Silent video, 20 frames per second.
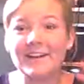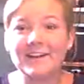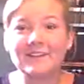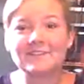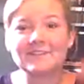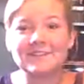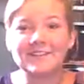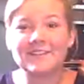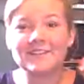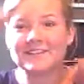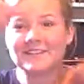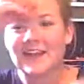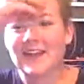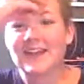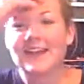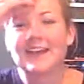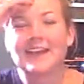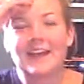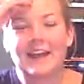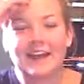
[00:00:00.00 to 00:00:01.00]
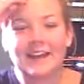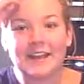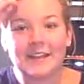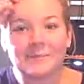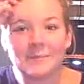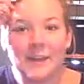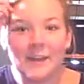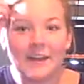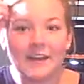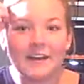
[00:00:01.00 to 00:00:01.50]
I'm so excited. I
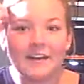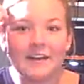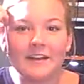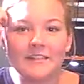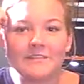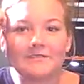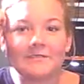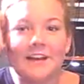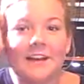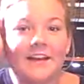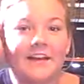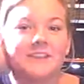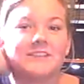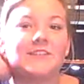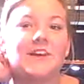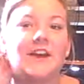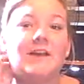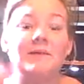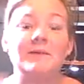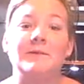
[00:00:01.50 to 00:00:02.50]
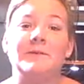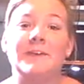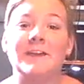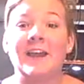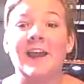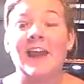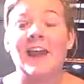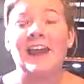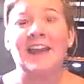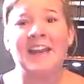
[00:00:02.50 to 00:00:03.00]
get paid on Friday, so I will be
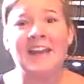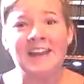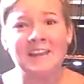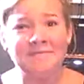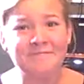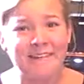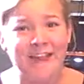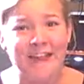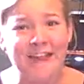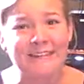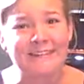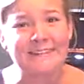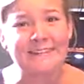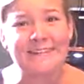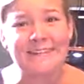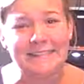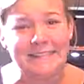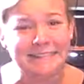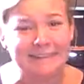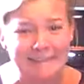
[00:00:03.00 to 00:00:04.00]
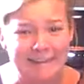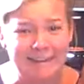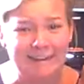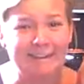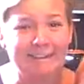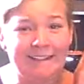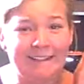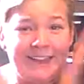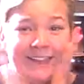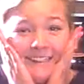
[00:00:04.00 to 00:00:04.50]
getting paint and doing
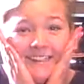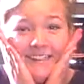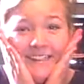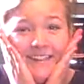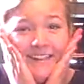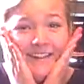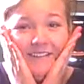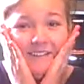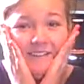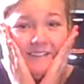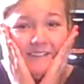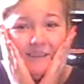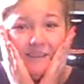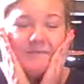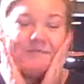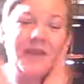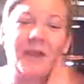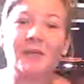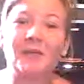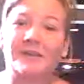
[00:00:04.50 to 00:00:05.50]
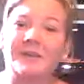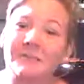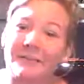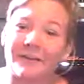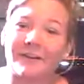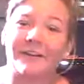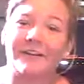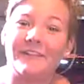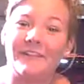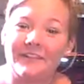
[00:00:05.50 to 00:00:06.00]
all that stuff. And I'm so
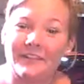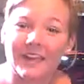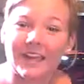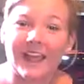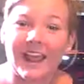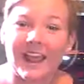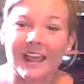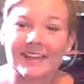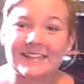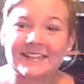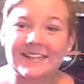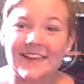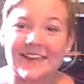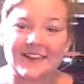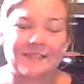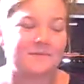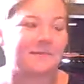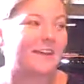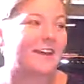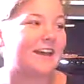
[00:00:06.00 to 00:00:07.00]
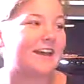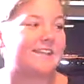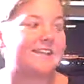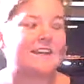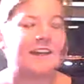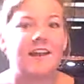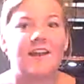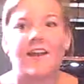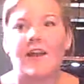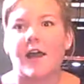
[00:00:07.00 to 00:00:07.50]
uber goober excited because
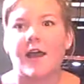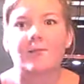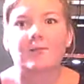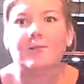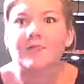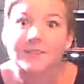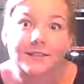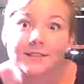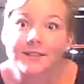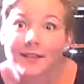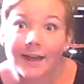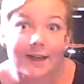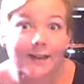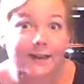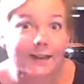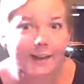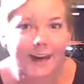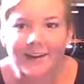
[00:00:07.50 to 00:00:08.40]
I'm just excited.